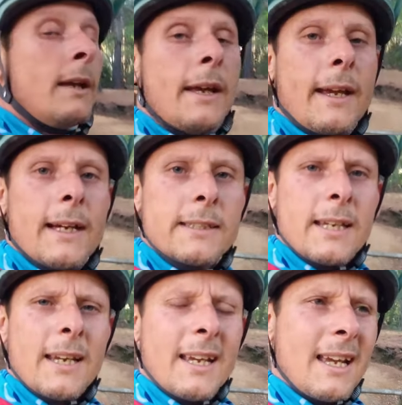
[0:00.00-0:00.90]
Hey guys,
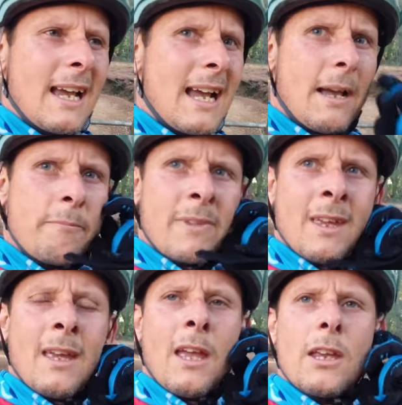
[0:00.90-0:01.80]
um,
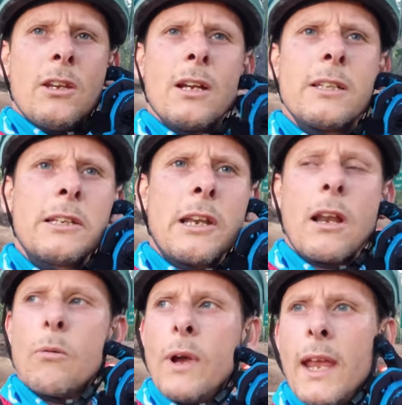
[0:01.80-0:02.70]
you guys didn't
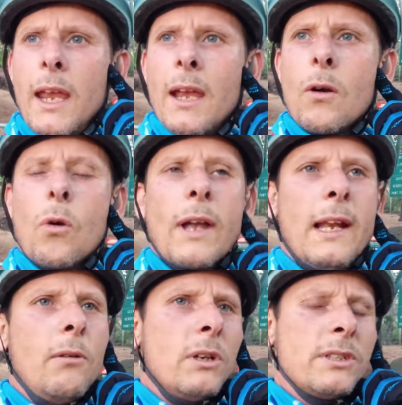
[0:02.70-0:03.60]
know where Cork
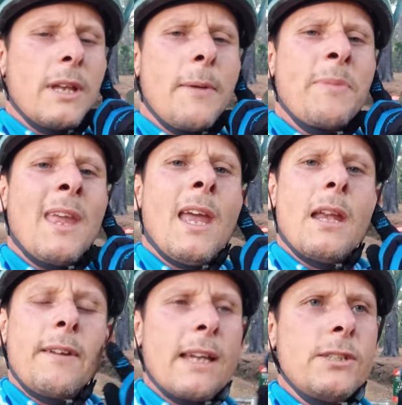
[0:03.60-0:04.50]
Alley was.
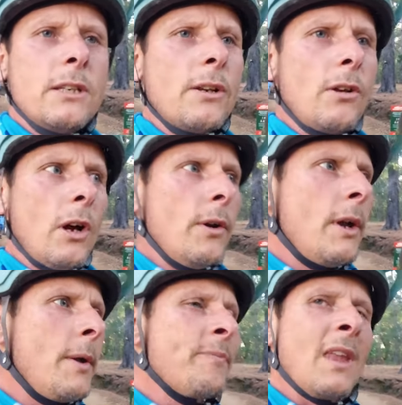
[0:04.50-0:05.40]
In case you didn't know,
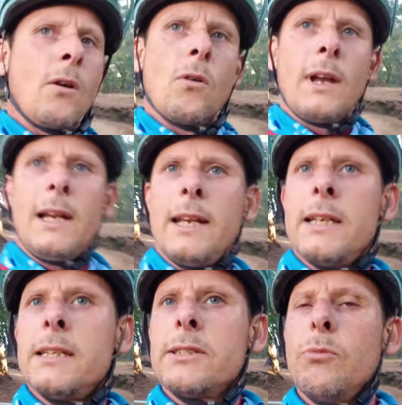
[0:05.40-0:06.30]
Cork Alley
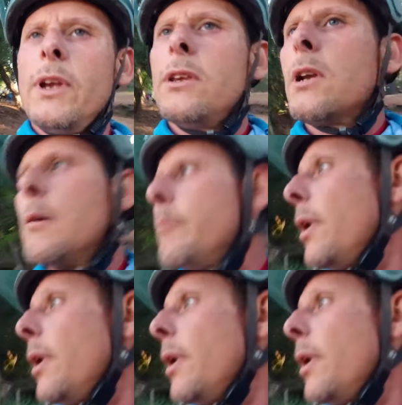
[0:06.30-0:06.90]
is when you come